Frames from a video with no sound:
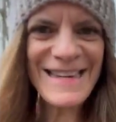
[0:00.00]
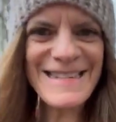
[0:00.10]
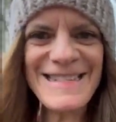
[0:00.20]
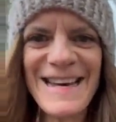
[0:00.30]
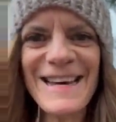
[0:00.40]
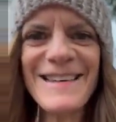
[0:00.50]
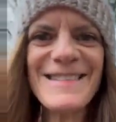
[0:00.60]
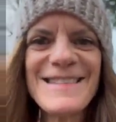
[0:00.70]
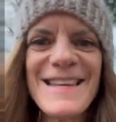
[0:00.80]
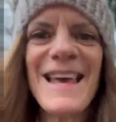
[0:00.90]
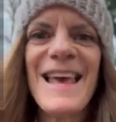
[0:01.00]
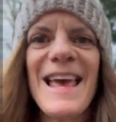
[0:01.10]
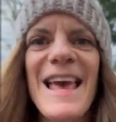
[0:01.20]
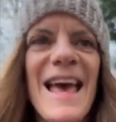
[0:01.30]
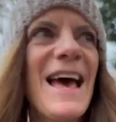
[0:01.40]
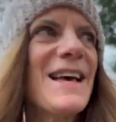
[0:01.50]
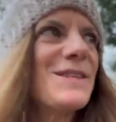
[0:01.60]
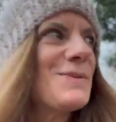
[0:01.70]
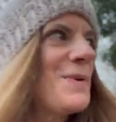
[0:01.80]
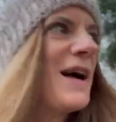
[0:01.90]
ducks,
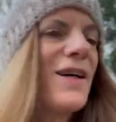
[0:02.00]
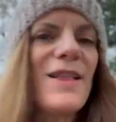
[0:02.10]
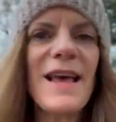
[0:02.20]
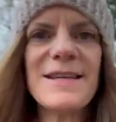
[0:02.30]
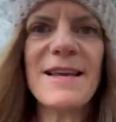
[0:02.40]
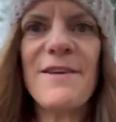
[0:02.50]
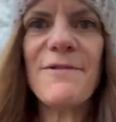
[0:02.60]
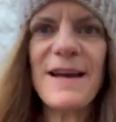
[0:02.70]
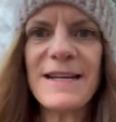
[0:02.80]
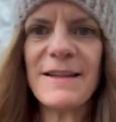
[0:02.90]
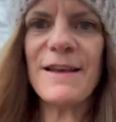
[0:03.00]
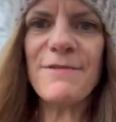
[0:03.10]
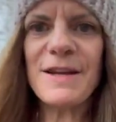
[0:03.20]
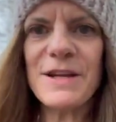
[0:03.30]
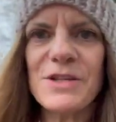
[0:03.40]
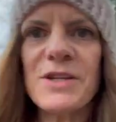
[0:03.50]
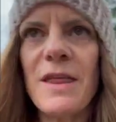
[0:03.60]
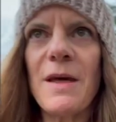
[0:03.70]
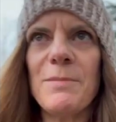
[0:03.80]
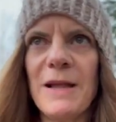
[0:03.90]
as well as I finally finished
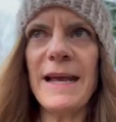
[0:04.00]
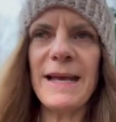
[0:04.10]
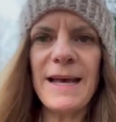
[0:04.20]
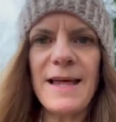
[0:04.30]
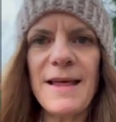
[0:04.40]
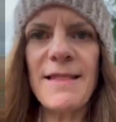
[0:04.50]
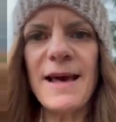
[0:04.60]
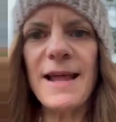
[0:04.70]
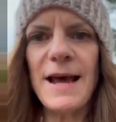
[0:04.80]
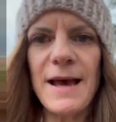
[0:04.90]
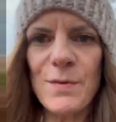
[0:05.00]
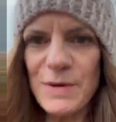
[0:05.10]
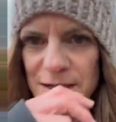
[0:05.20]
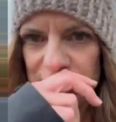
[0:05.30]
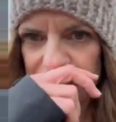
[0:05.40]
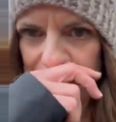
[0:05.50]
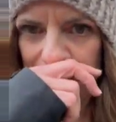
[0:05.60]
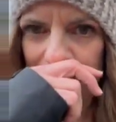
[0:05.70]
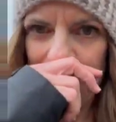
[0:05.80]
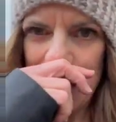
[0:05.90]
the blanket that I was
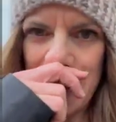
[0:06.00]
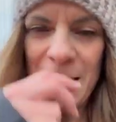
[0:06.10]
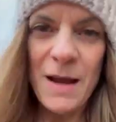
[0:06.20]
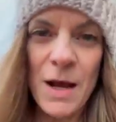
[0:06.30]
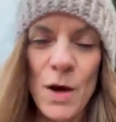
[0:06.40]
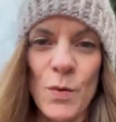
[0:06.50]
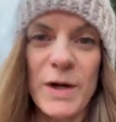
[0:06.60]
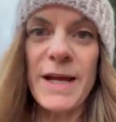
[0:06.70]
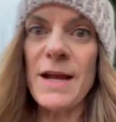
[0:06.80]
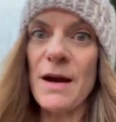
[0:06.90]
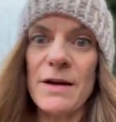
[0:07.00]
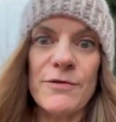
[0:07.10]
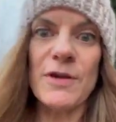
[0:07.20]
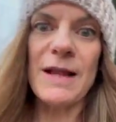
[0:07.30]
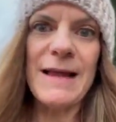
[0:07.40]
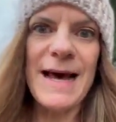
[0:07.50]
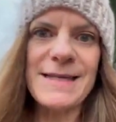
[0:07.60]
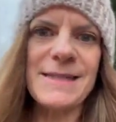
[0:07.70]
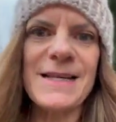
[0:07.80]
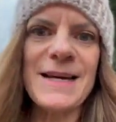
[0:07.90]
working on for the
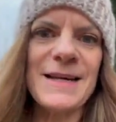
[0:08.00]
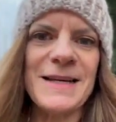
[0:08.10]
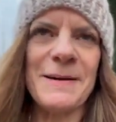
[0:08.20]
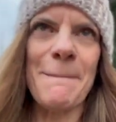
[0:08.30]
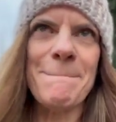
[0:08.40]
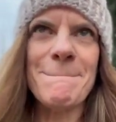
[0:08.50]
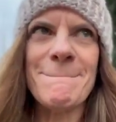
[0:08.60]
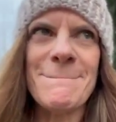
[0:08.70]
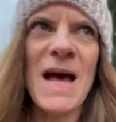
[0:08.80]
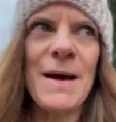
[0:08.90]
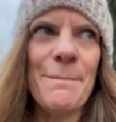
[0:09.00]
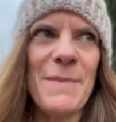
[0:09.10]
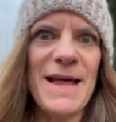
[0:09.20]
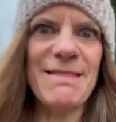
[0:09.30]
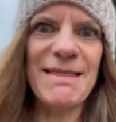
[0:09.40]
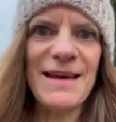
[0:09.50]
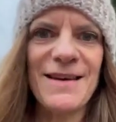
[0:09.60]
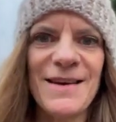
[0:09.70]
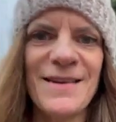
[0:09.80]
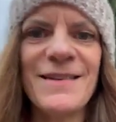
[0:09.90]
last month.
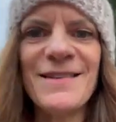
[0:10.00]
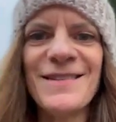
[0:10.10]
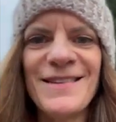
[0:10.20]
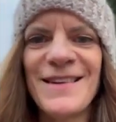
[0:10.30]
I